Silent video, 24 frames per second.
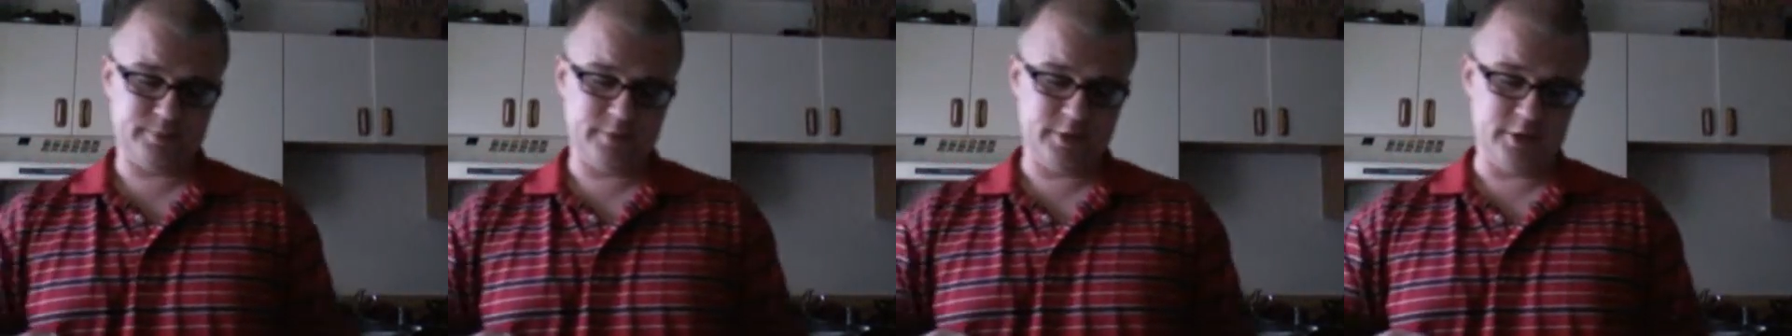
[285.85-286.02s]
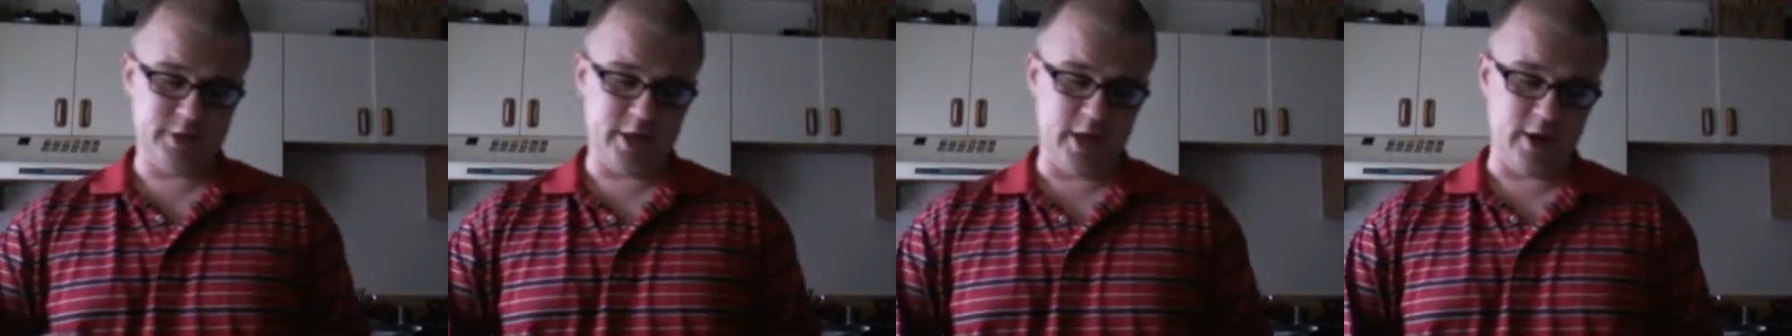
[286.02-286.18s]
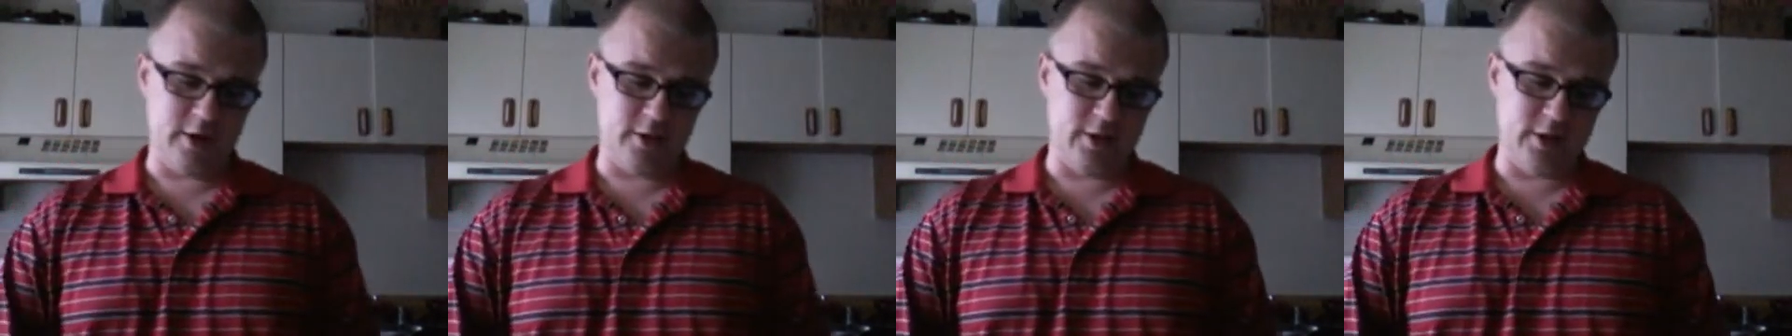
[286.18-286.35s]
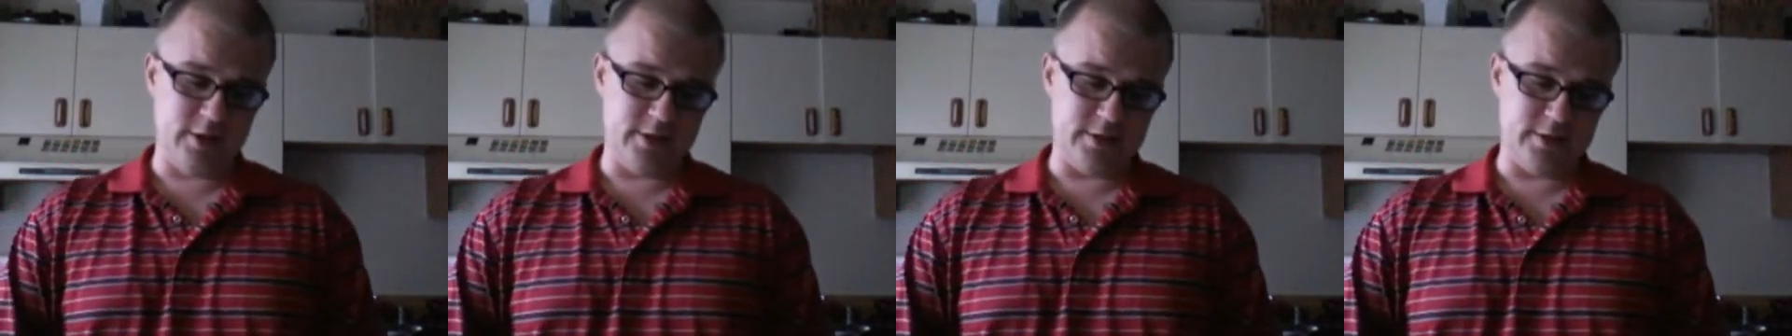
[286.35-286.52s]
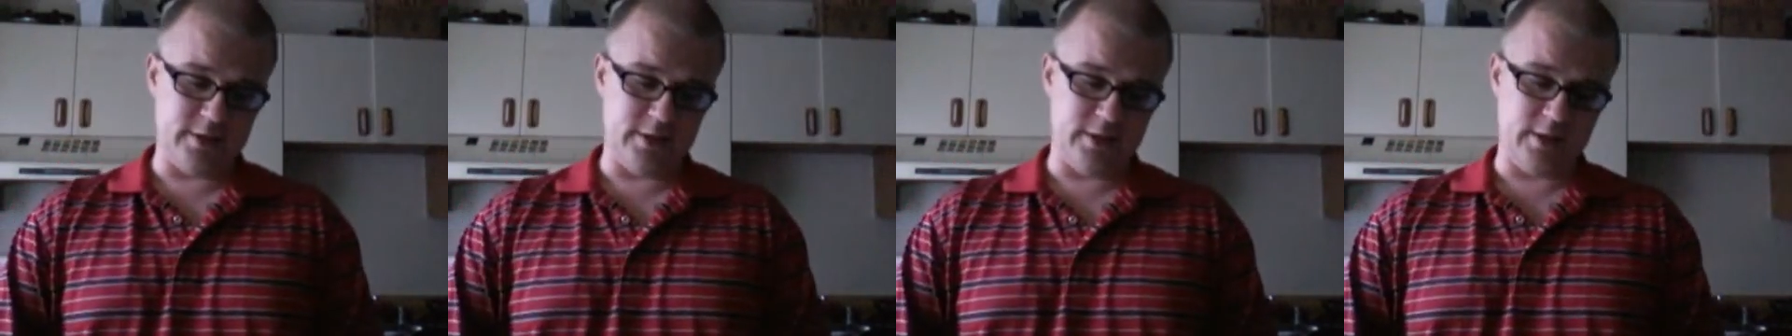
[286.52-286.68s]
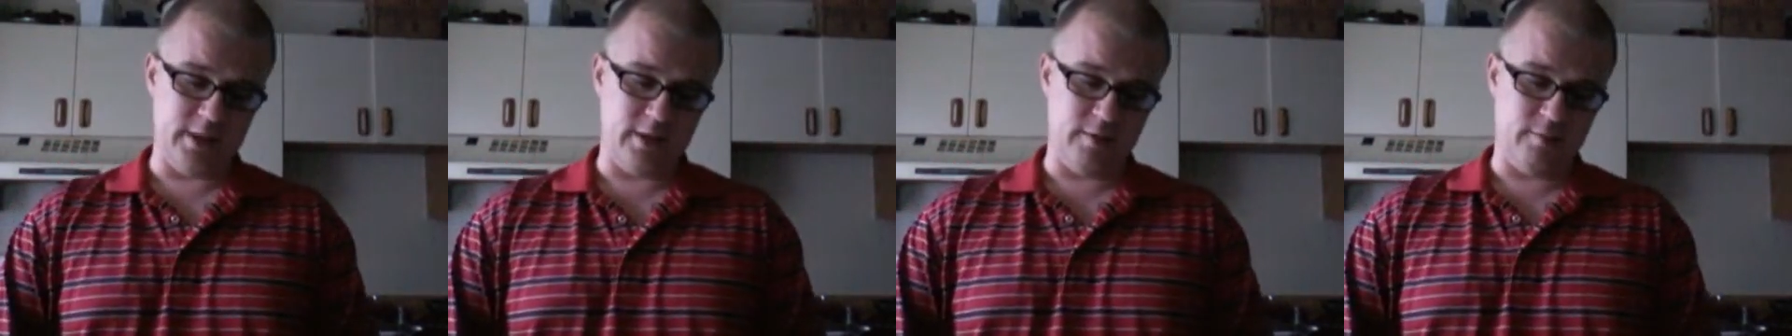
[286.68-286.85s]
charities
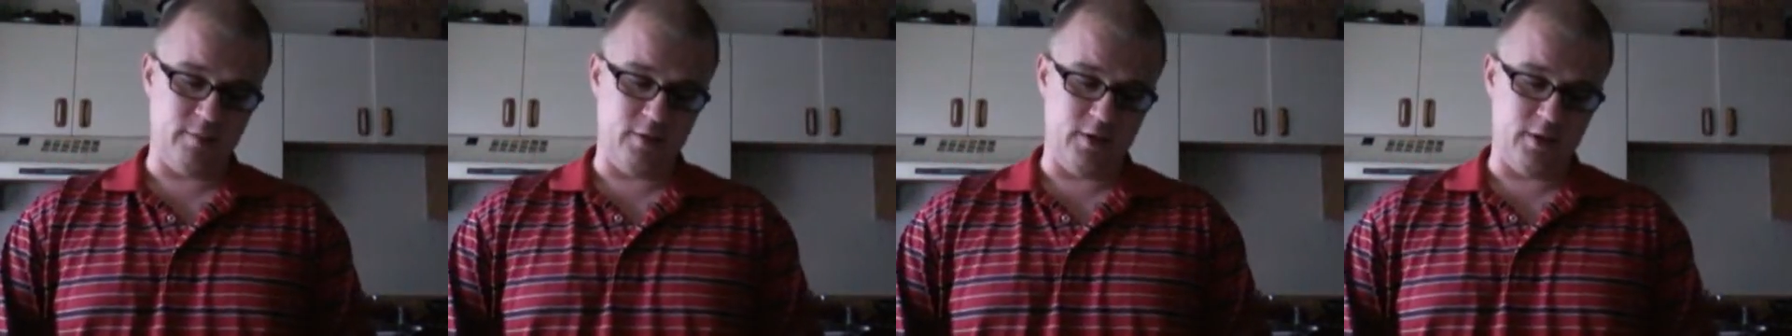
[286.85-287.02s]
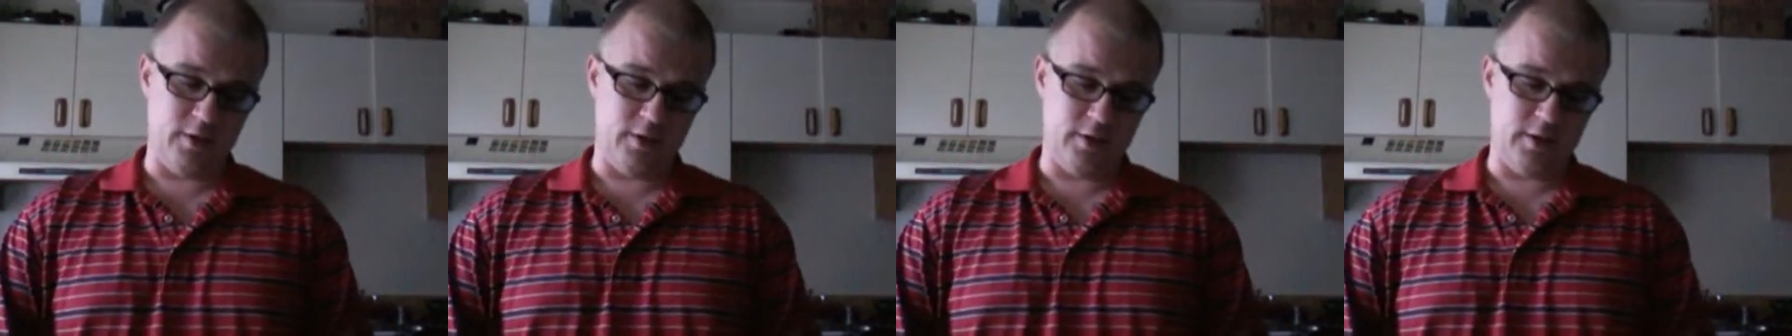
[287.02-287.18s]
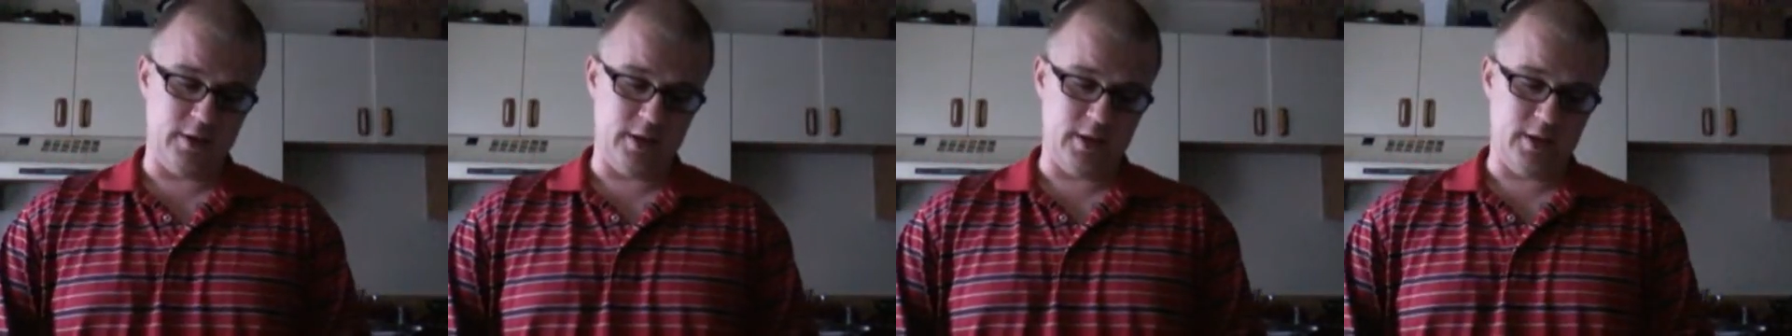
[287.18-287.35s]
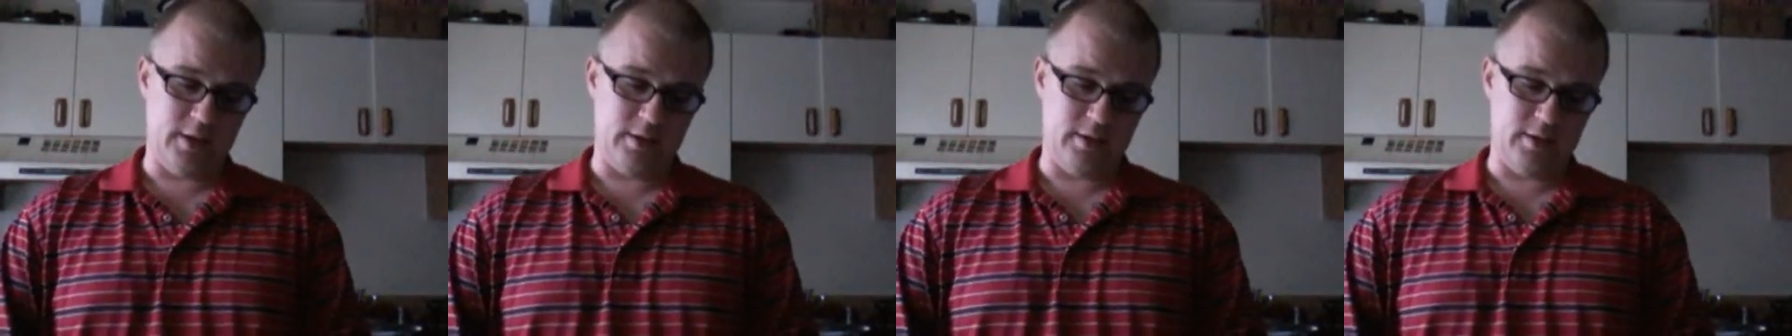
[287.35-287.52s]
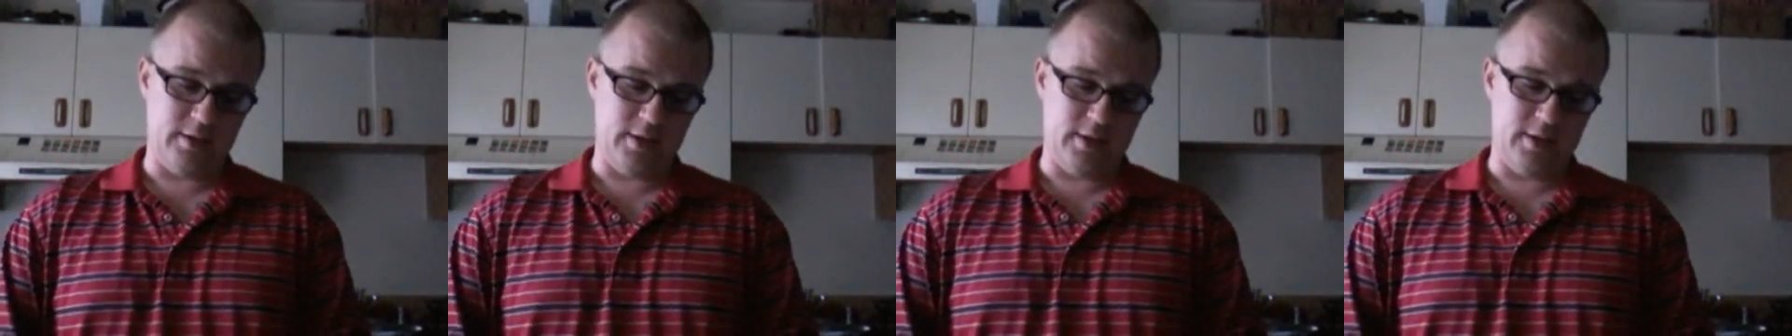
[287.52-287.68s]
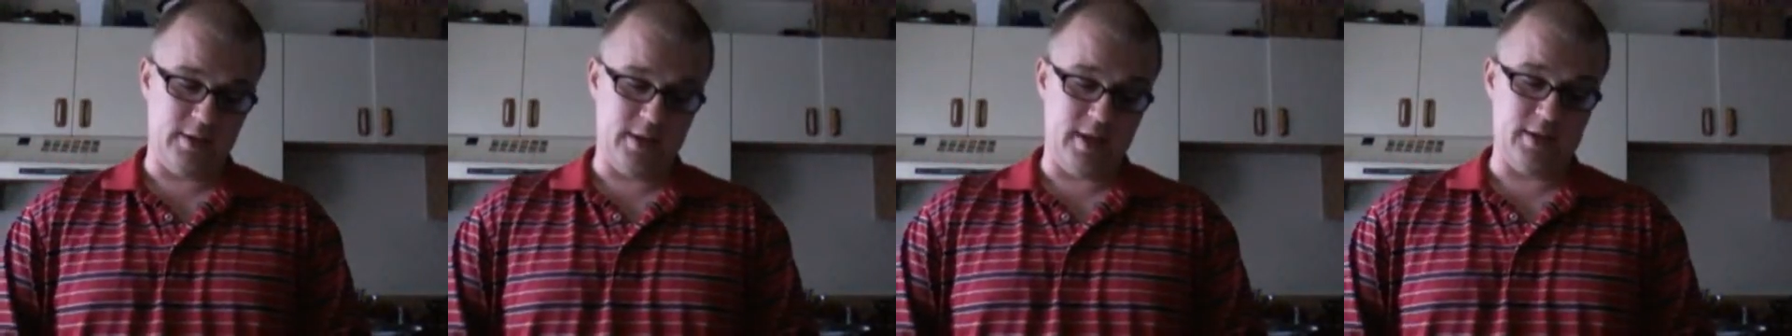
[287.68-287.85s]
that they run.
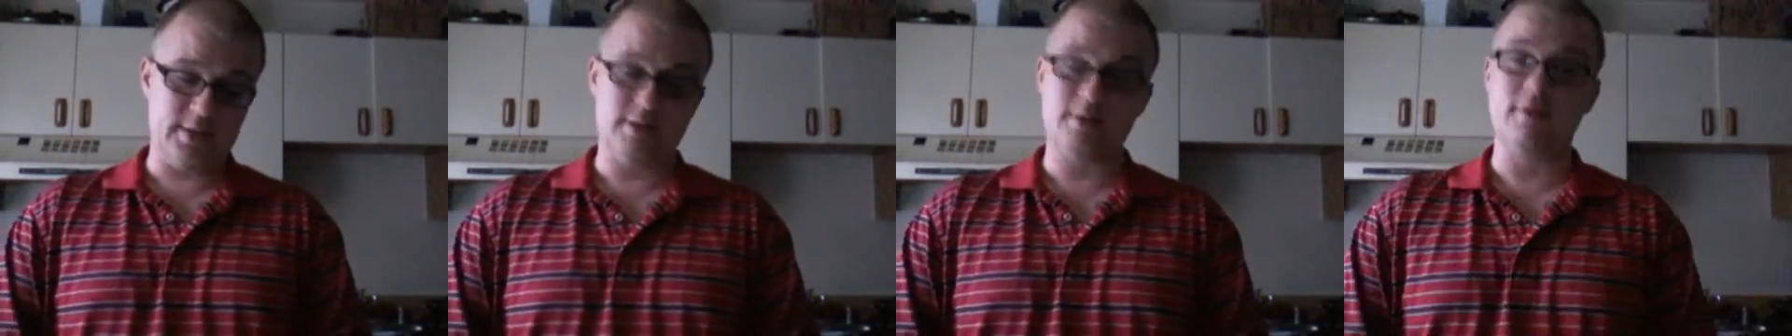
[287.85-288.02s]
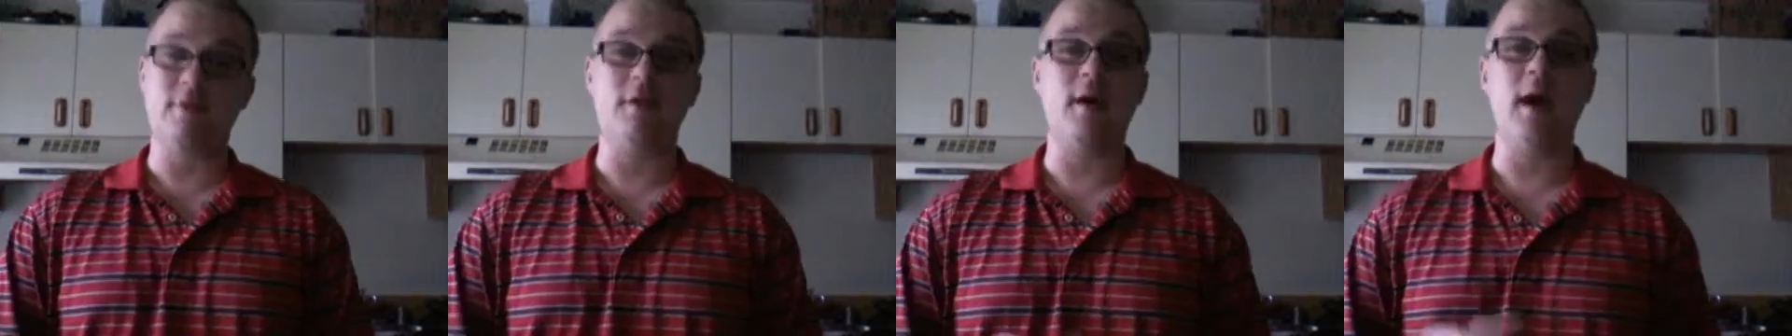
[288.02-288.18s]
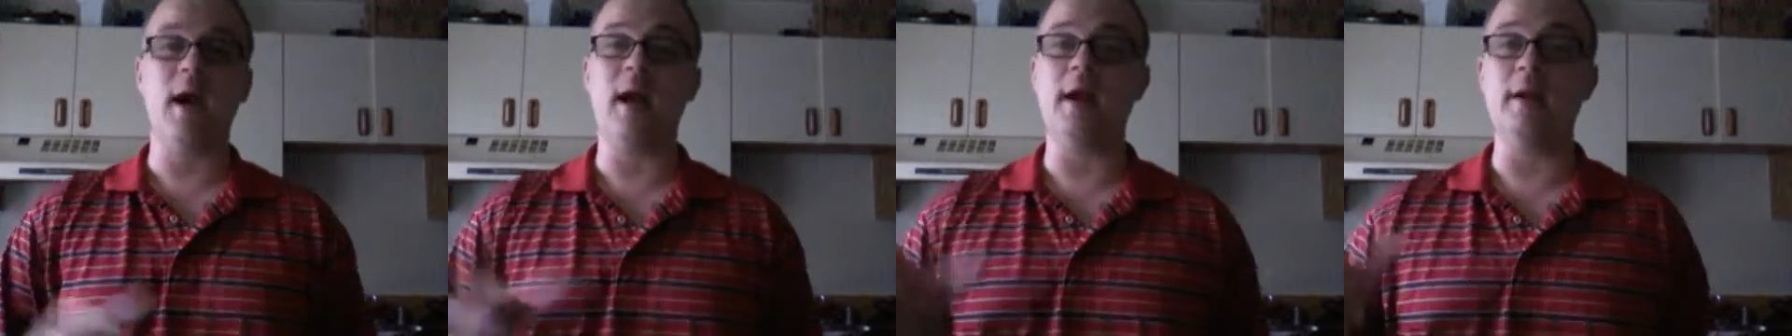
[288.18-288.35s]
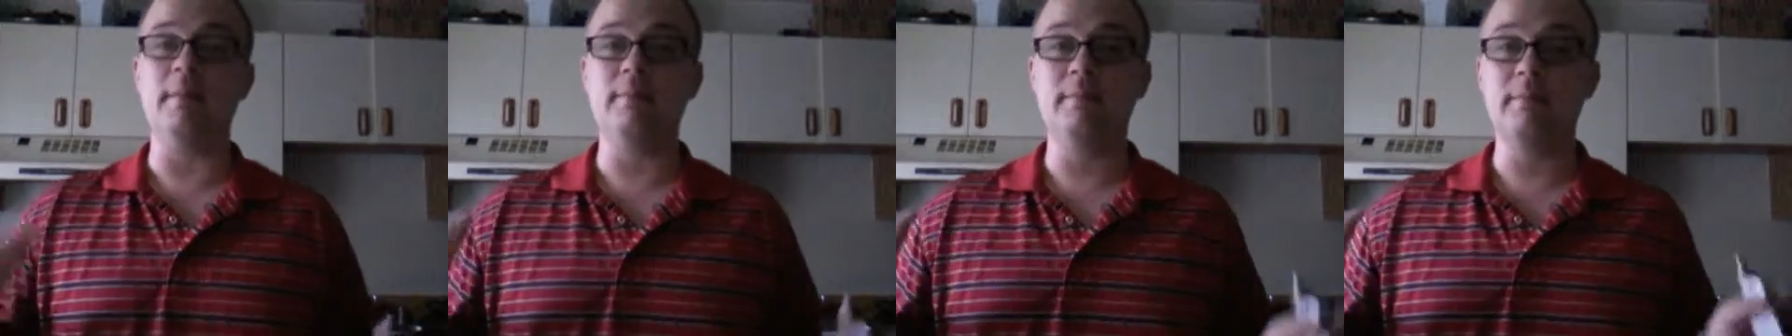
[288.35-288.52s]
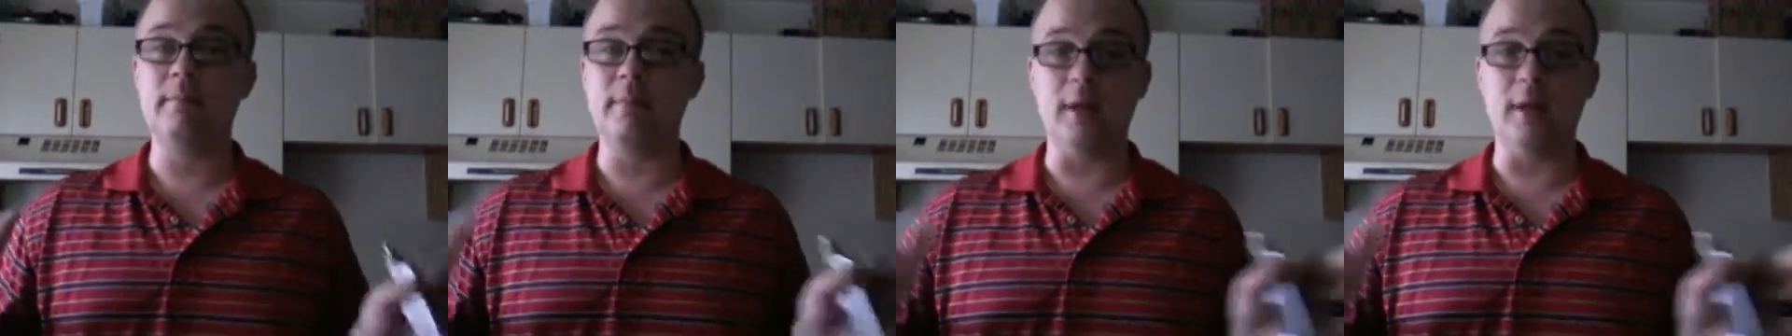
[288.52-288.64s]
And that's great.